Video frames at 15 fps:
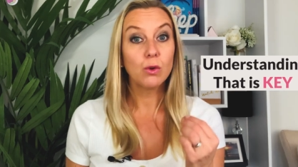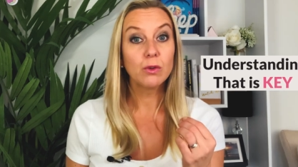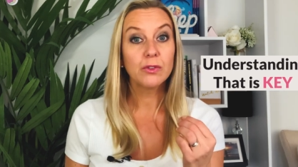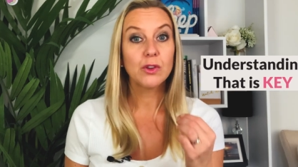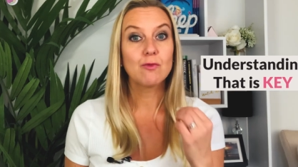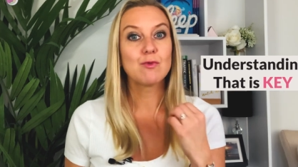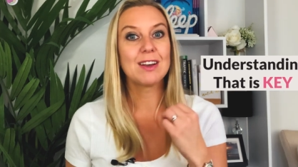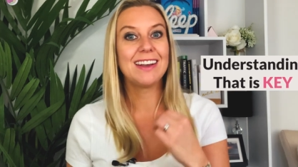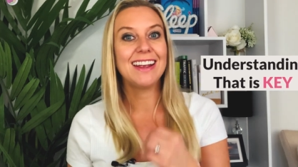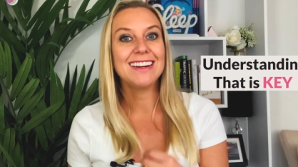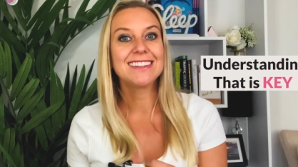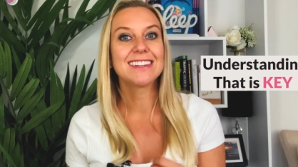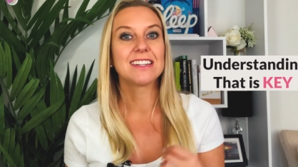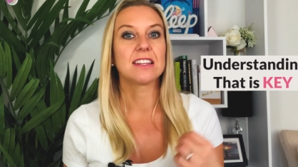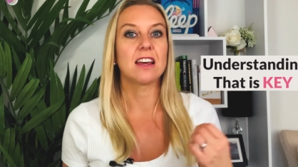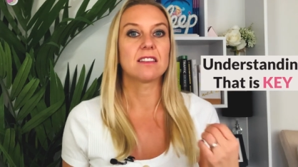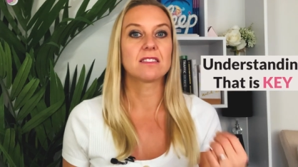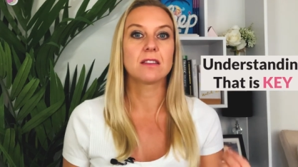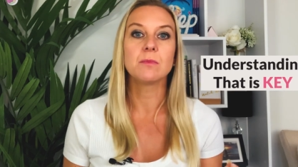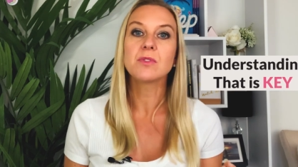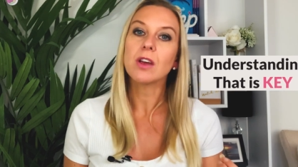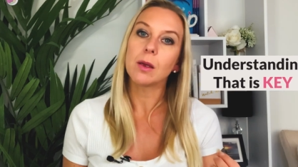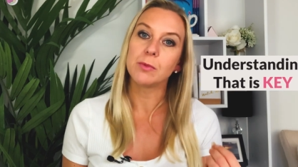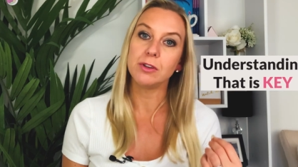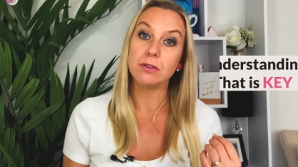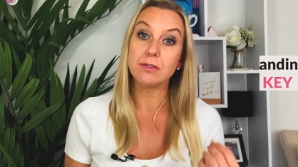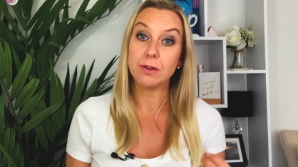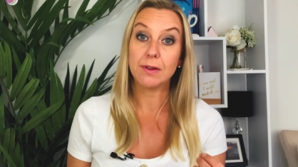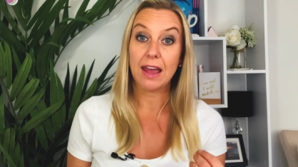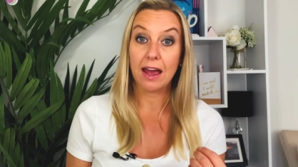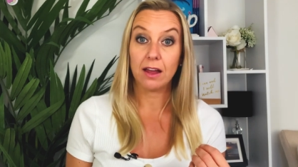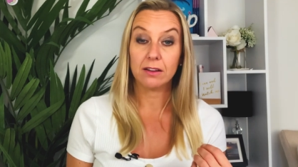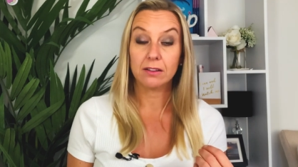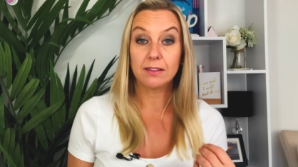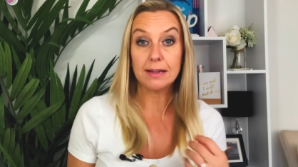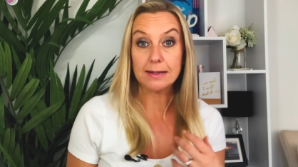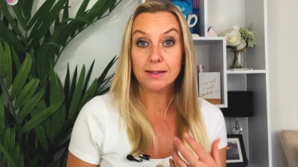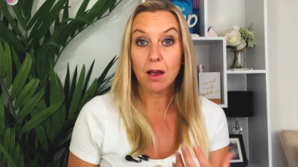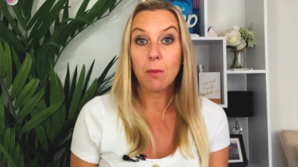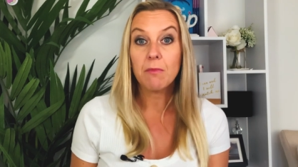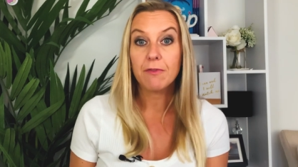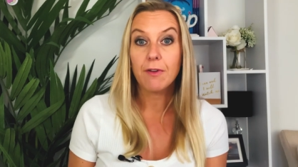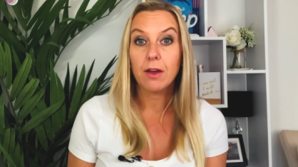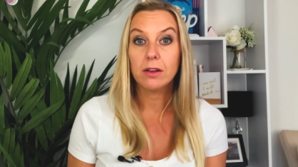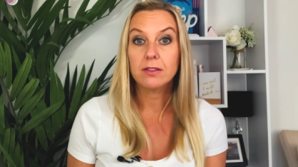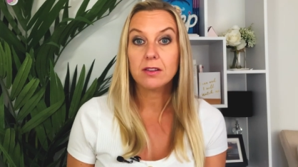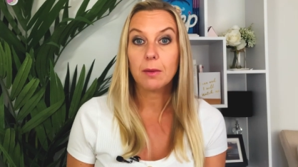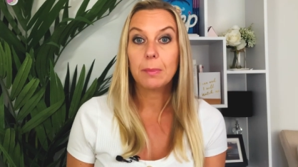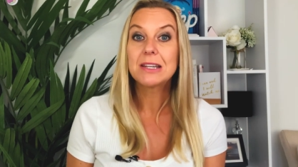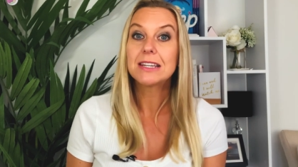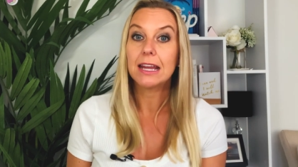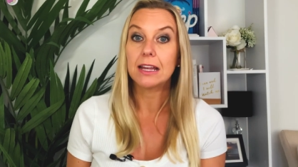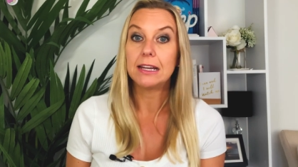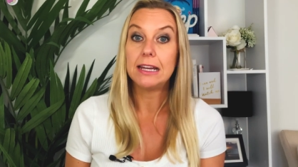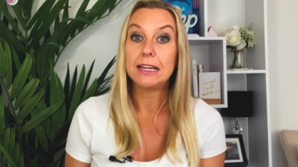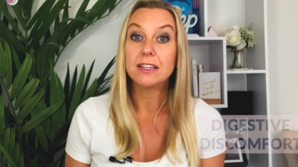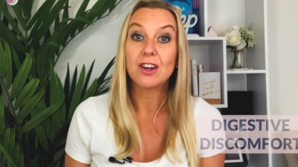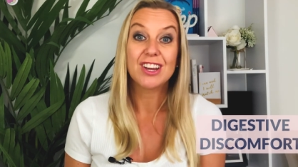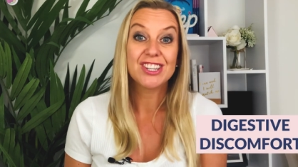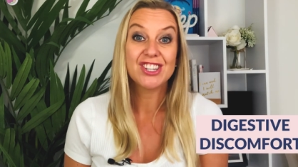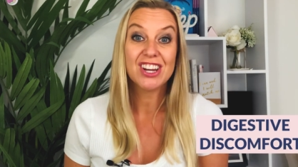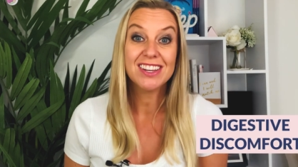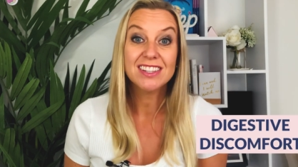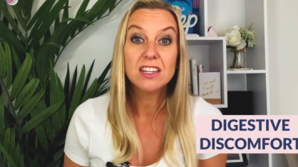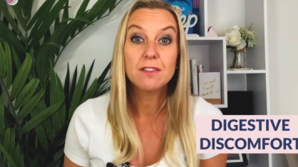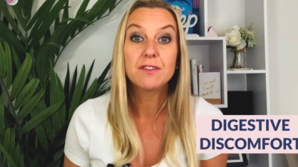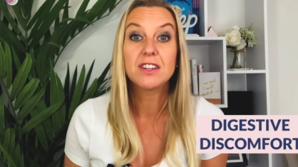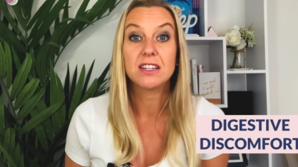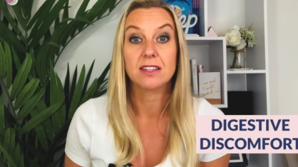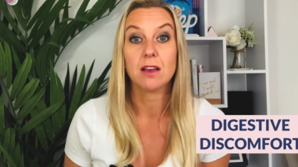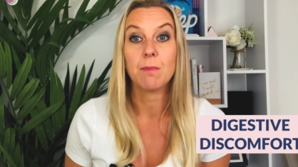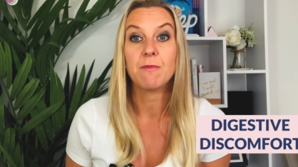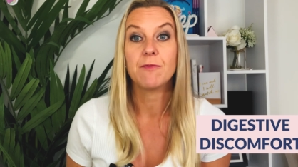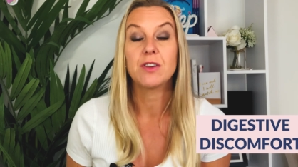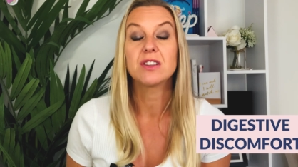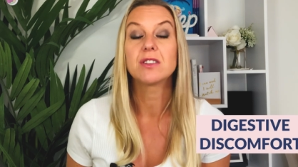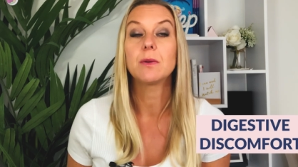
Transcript: Also related to that, sometimes you do get discomfort, particularly digestive discomfort.